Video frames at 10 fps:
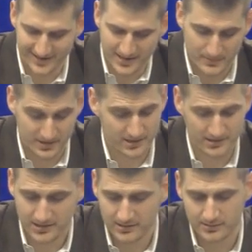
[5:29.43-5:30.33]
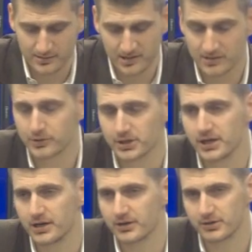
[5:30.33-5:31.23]
but he's working
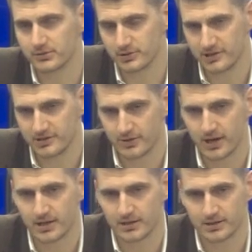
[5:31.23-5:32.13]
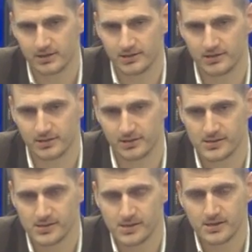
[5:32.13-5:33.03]
hard. You know, he's trying.
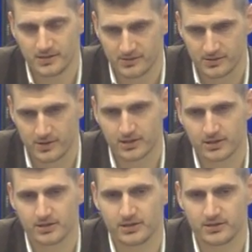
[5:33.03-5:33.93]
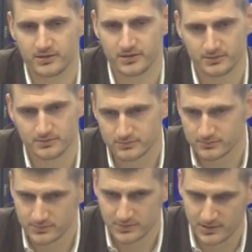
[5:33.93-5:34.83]
He's talking.
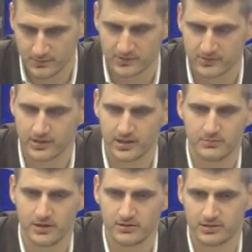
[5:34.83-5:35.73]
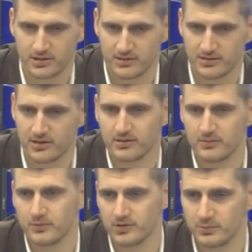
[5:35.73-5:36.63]
He wants to get better, and that's the
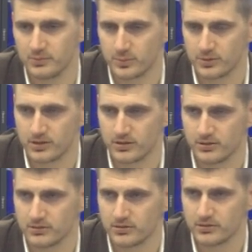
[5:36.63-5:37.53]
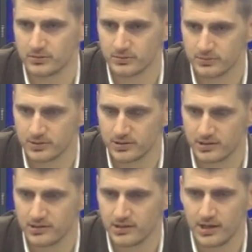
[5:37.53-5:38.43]
most important thing, you know, so that
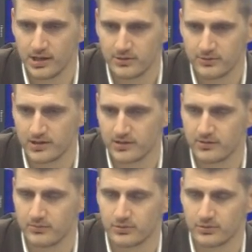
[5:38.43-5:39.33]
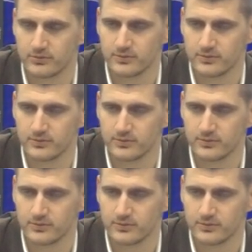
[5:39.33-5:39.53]
he tries to improve.